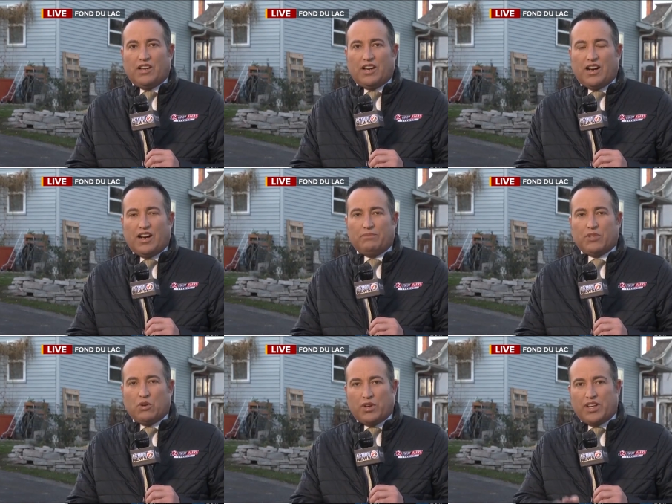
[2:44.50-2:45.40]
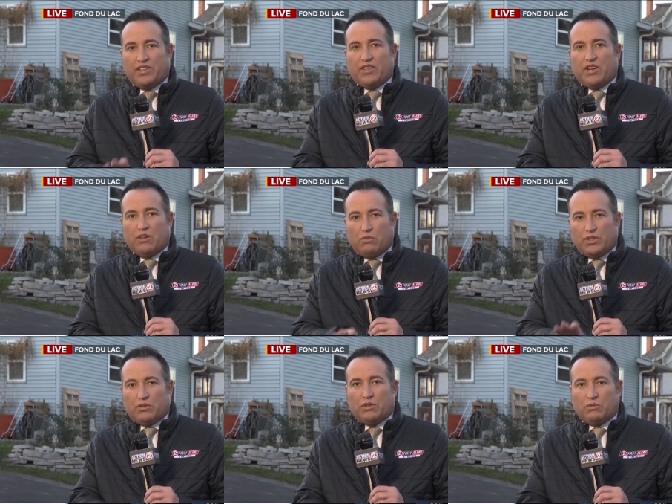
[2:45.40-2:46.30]
um, going in there
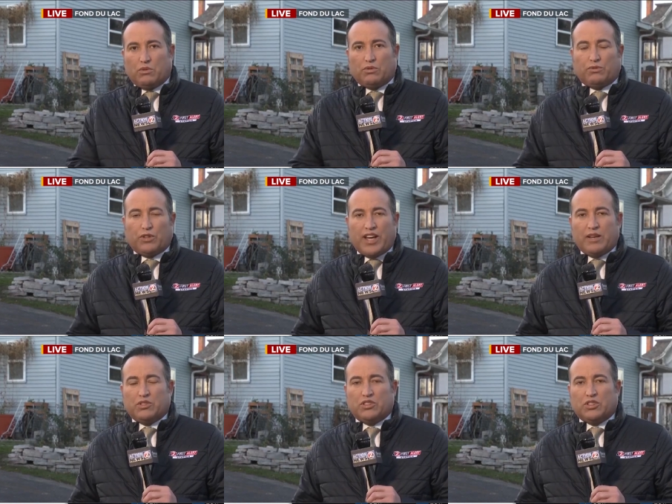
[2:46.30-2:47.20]
when there were flames and